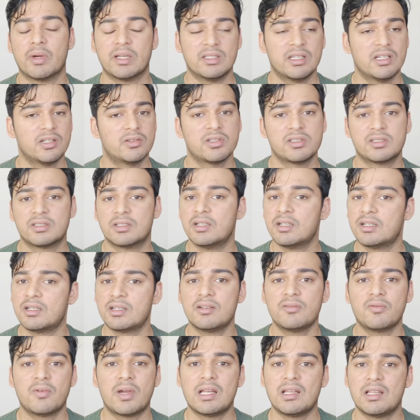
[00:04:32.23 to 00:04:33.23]
whether it was
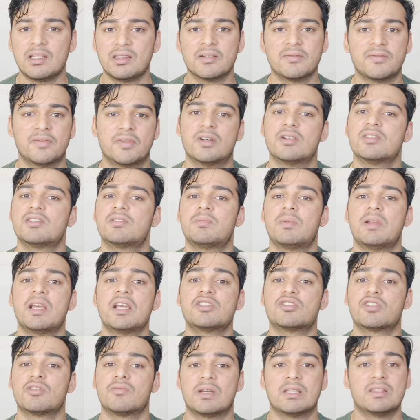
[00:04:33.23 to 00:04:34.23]
written well in the first
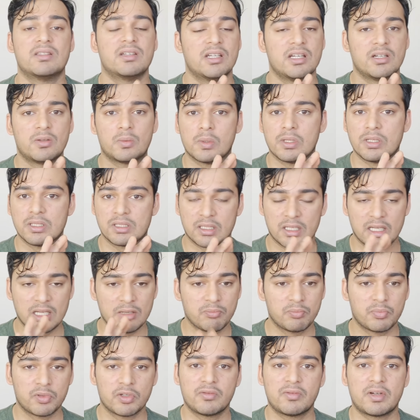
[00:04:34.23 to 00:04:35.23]
place or whether it was
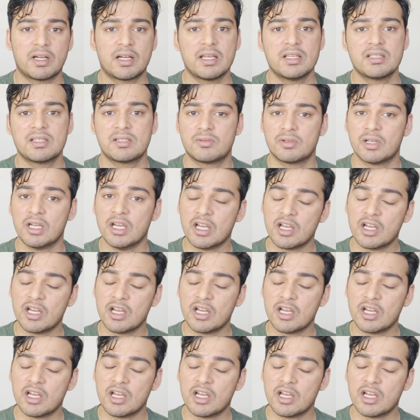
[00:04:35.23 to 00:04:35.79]
improvised